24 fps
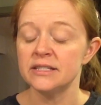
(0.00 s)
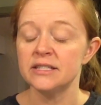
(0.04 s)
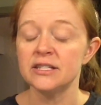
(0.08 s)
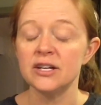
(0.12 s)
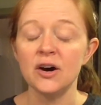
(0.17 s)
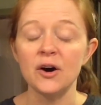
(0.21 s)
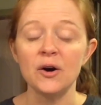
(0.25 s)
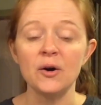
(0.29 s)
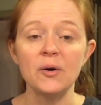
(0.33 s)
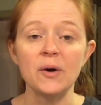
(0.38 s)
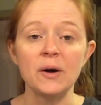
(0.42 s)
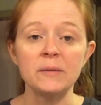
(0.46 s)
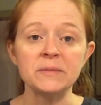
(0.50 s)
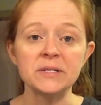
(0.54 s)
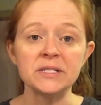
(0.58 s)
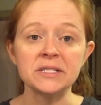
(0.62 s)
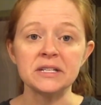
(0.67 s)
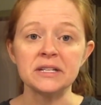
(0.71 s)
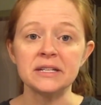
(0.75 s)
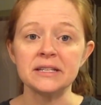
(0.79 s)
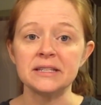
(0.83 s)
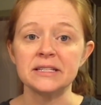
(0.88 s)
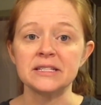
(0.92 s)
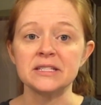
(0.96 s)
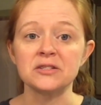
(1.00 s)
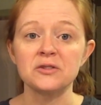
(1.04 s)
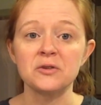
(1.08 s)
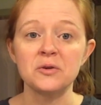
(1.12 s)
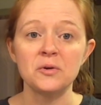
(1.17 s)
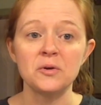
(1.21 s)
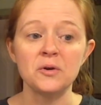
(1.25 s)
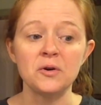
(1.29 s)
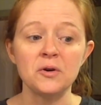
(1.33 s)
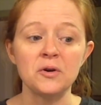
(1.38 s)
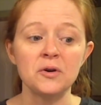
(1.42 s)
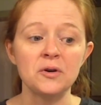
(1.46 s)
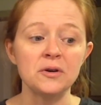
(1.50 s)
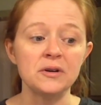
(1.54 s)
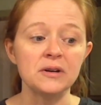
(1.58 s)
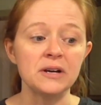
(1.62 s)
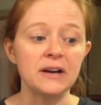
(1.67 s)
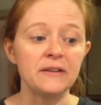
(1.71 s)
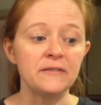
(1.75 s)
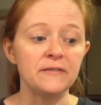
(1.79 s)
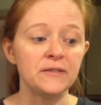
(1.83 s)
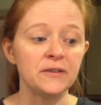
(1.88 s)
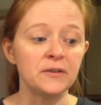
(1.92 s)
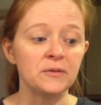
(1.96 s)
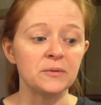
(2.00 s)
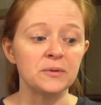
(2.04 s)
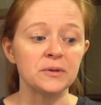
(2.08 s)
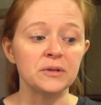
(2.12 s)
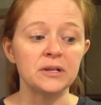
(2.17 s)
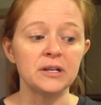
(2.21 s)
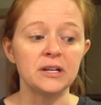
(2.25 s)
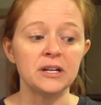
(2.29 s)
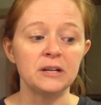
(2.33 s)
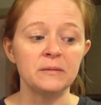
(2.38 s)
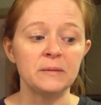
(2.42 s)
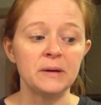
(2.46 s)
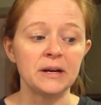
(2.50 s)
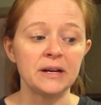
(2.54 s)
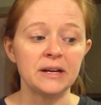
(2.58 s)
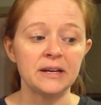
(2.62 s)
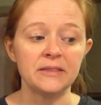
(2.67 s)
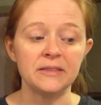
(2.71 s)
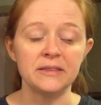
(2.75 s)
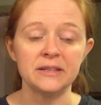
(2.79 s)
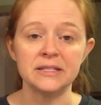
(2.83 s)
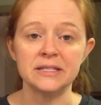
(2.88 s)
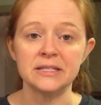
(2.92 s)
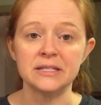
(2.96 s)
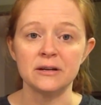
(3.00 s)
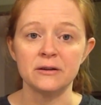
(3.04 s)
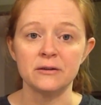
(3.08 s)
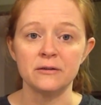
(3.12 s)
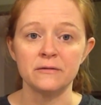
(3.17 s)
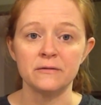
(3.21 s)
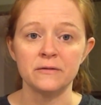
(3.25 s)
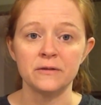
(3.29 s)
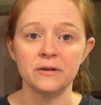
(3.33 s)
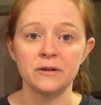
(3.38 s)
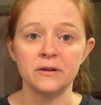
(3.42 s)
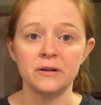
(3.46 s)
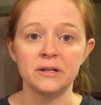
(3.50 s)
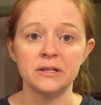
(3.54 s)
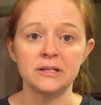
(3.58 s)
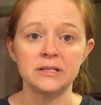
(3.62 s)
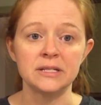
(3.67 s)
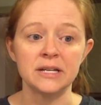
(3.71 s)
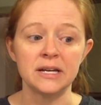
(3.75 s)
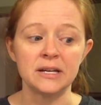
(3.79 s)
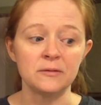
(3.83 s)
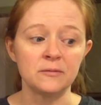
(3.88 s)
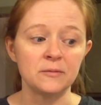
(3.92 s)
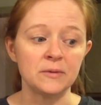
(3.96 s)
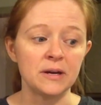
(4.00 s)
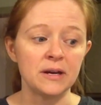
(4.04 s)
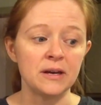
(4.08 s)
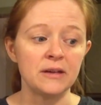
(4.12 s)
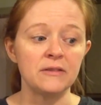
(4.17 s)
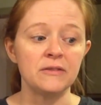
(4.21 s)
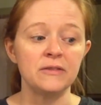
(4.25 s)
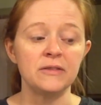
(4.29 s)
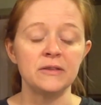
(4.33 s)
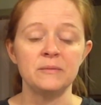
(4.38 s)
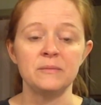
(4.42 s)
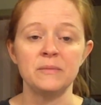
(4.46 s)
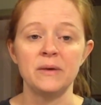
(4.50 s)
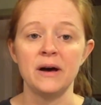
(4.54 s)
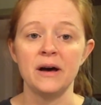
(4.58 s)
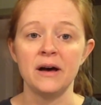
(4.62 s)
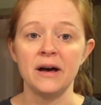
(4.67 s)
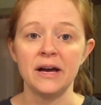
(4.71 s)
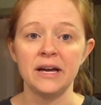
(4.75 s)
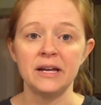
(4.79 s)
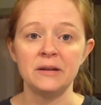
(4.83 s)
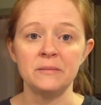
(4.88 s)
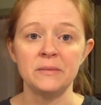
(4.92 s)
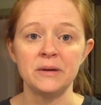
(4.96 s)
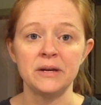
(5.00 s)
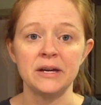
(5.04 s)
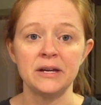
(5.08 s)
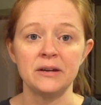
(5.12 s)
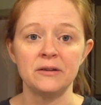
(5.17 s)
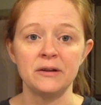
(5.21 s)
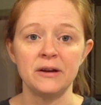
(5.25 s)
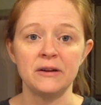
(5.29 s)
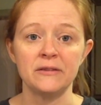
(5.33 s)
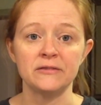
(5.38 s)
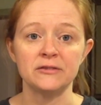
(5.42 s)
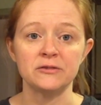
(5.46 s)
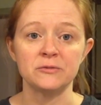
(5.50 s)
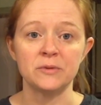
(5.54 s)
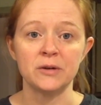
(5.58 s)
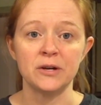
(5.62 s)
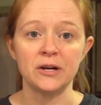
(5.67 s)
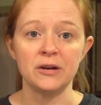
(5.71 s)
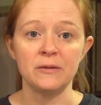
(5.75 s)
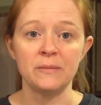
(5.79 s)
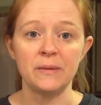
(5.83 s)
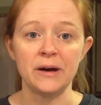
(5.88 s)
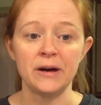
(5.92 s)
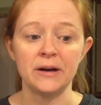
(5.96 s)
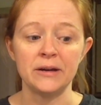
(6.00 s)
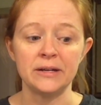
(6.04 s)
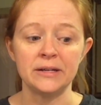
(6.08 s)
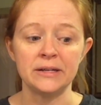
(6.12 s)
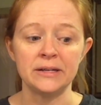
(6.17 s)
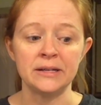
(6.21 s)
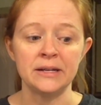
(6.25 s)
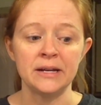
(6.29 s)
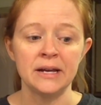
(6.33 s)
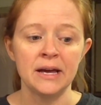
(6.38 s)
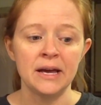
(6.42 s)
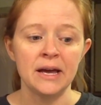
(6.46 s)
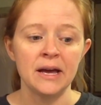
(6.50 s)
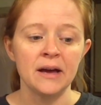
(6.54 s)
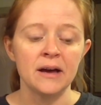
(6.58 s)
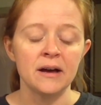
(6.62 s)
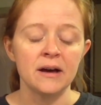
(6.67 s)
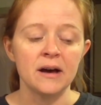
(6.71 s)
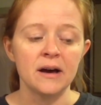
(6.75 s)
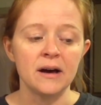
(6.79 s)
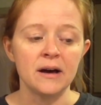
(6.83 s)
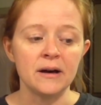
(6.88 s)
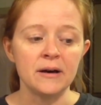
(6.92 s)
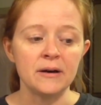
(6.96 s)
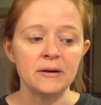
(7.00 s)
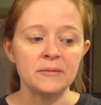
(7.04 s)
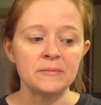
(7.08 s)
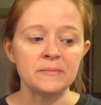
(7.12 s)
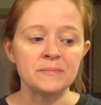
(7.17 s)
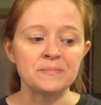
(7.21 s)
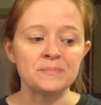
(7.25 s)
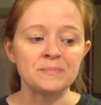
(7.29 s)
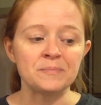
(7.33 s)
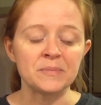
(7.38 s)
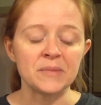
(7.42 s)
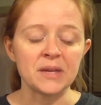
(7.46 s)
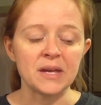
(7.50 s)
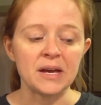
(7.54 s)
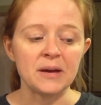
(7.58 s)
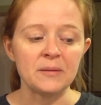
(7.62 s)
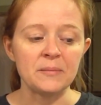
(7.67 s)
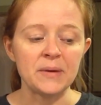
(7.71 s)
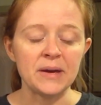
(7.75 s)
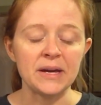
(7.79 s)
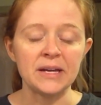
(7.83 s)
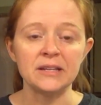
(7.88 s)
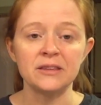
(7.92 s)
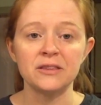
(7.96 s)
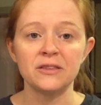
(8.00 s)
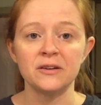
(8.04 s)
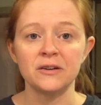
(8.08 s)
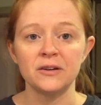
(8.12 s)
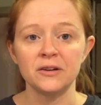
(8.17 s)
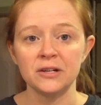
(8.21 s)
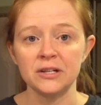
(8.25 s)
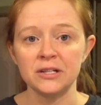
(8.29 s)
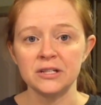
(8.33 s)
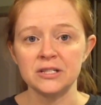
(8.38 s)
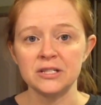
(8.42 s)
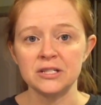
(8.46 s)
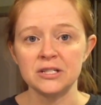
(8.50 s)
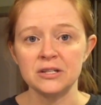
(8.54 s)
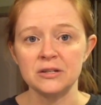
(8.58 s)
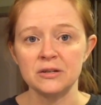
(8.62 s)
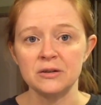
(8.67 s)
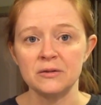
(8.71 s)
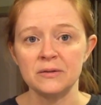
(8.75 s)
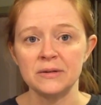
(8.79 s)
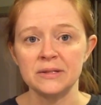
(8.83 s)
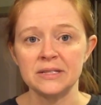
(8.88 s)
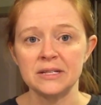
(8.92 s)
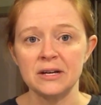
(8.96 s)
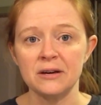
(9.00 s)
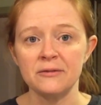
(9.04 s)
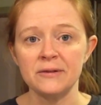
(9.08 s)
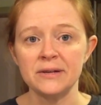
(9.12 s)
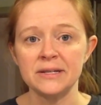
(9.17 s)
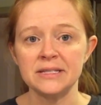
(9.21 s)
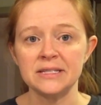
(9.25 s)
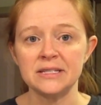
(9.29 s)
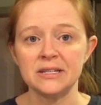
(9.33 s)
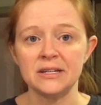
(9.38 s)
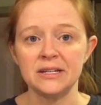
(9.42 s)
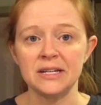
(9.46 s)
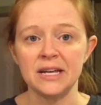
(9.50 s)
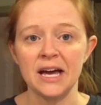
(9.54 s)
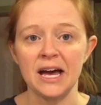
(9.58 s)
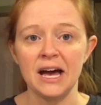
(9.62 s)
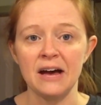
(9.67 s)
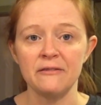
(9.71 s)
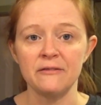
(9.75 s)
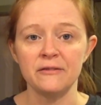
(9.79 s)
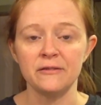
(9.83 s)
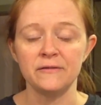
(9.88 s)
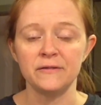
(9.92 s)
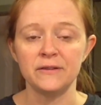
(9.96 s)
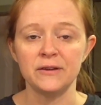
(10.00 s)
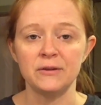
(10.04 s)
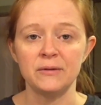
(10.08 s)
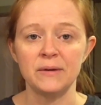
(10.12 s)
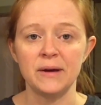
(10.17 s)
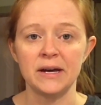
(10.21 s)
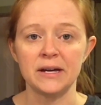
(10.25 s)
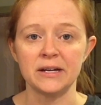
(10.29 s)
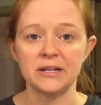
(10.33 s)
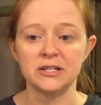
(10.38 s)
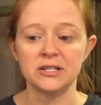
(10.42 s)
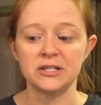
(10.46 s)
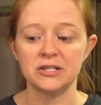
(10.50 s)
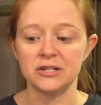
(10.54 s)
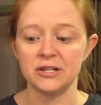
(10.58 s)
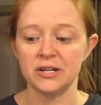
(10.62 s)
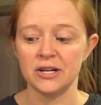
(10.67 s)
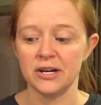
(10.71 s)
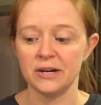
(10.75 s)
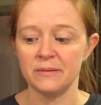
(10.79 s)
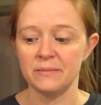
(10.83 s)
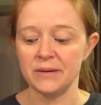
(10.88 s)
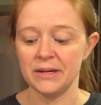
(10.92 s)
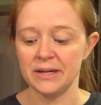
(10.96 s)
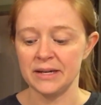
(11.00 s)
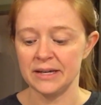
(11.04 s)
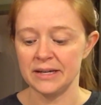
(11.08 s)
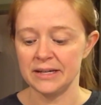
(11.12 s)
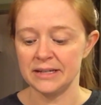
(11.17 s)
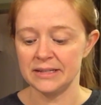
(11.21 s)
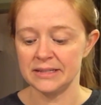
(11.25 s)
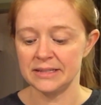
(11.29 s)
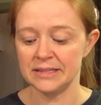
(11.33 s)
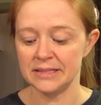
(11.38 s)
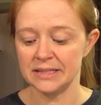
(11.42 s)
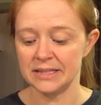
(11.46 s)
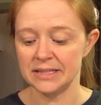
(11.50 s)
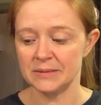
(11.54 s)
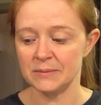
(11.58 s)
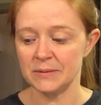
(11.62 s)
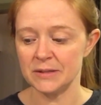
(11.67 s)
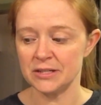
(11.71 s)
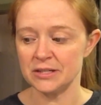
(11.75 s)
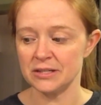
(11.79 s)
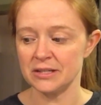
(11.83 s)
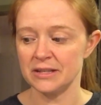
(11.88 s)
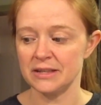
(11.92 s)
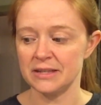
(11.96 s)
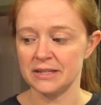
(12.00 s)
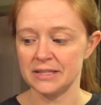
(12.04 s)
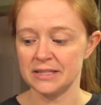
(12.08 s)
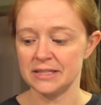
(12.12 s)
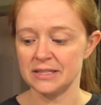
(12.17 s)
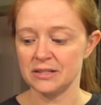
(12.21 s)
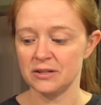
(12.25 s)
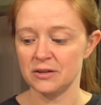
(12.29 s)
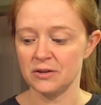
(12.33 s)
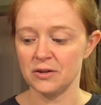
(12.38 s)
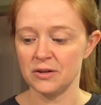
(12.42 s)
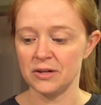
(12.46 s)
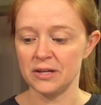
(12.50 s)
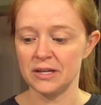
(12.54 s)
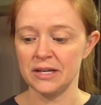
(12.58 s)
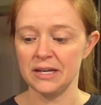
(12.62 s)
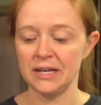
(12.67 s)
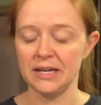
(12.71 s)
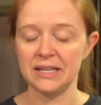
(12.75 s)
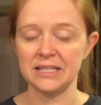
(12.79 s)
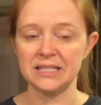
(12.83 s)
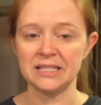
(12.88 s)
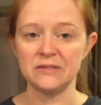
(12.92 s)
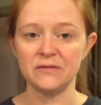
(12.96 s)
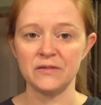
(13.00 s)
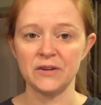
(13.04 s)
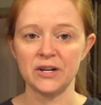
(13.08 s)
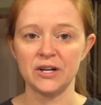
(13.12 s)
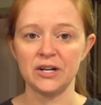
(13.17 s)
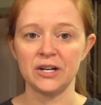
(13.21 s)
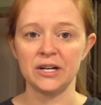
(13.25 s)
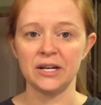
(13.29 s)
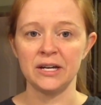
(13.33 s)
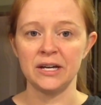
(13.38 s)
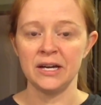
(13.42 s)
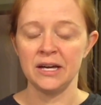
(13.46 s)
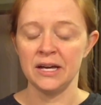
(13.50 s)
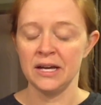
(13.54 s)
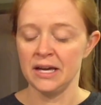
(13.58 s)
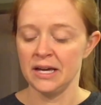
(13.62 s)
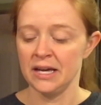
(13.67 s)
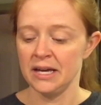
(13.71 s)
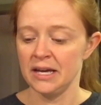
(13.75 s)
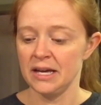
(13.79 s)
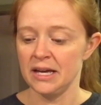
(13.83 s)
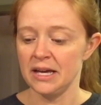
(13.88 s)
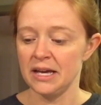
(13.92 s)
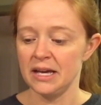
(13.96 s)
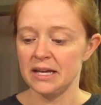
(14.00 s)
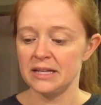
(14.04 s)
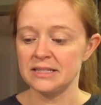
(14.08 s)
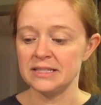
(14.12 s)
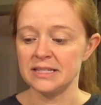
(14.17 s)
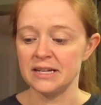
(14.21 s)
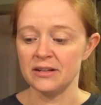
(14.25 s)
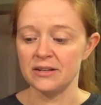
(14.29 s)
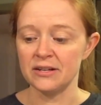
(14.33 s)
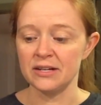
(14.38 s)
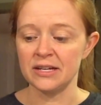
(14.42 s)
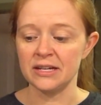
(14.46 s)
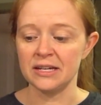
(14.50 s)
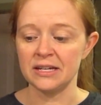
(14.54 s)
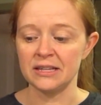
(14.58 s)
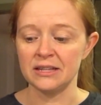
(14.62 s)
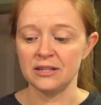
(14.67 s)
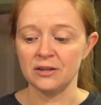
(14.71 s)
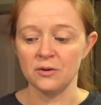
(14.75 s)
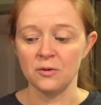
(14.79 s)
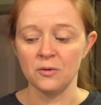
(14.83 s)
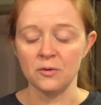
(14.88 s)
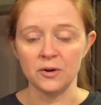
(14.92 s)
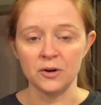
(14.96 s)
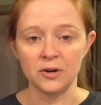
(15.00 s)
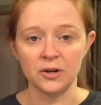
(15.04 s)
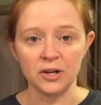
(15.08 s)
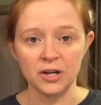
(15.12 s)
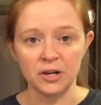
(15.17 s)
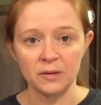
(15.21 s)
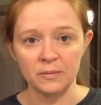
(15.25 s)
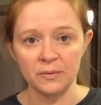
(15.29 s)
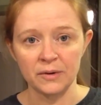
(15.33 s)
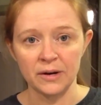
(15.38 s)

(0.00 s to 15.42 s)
So I'm just gonna let these cool. I feel really good about getting this over and done with and behind me. I don't have to worry about it. I baked 32. It's always good to have a few extra because, especially this cookie, it's very delicate. The horn could